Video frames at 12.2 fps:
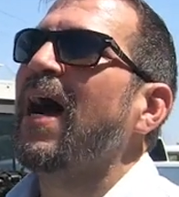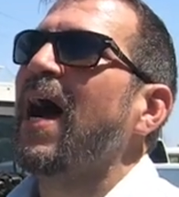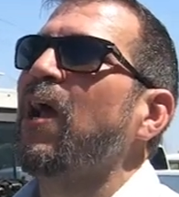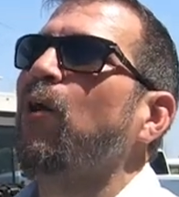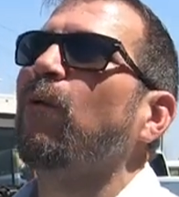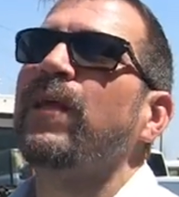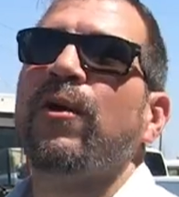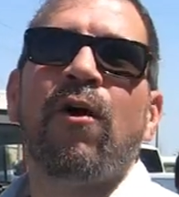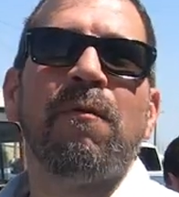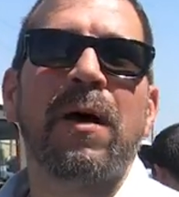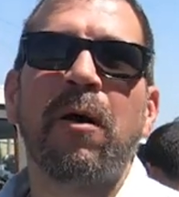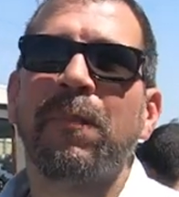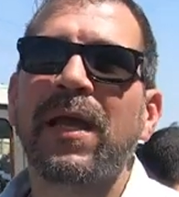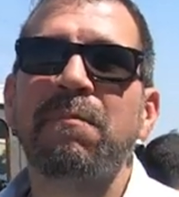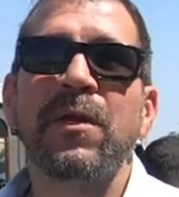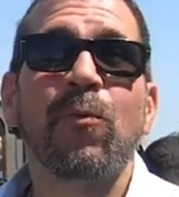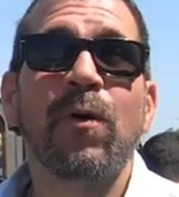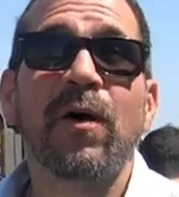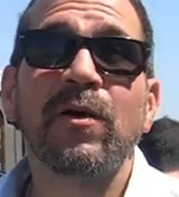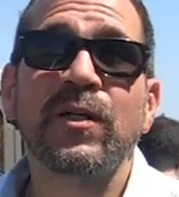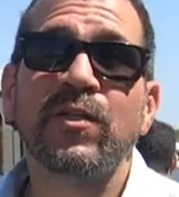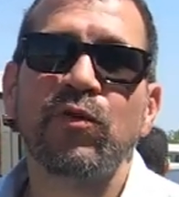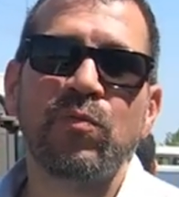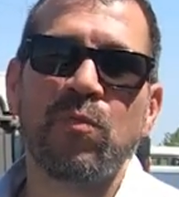I only know about maybe 1
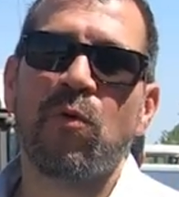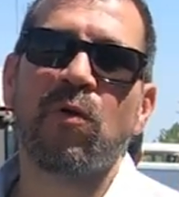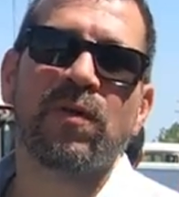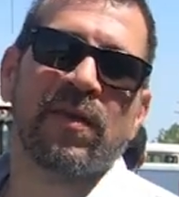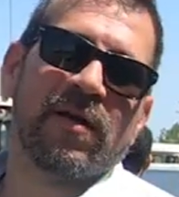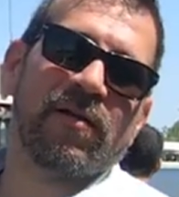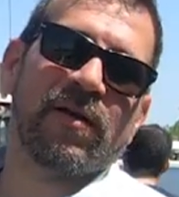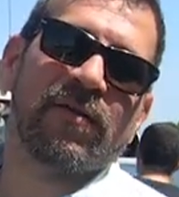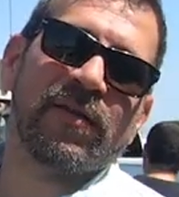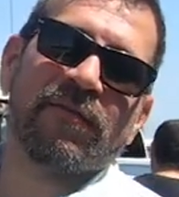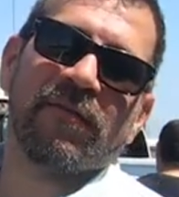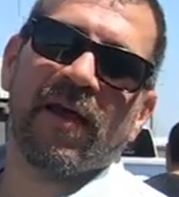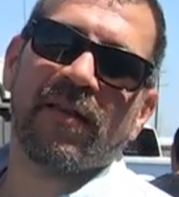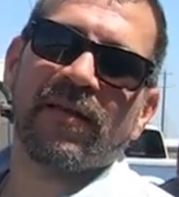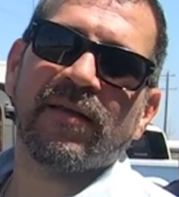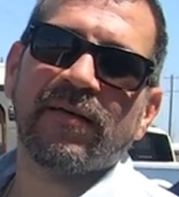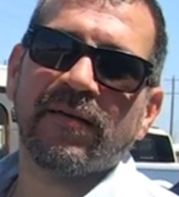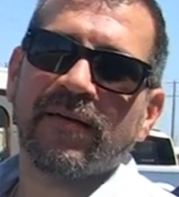or 2 more that are here in the valley.